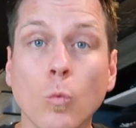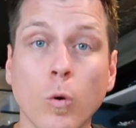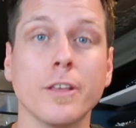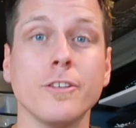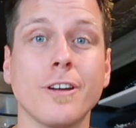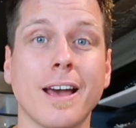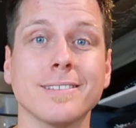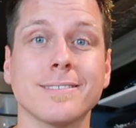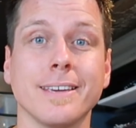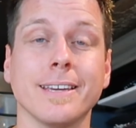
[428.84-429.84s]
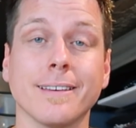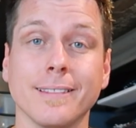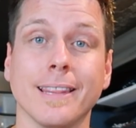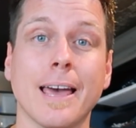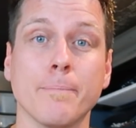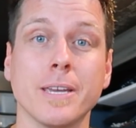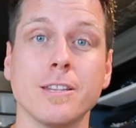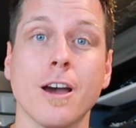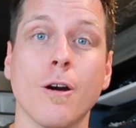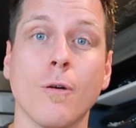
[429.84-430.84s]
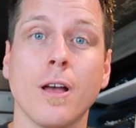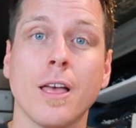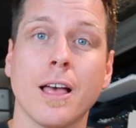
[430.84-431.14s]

What do you guys think? Let me know.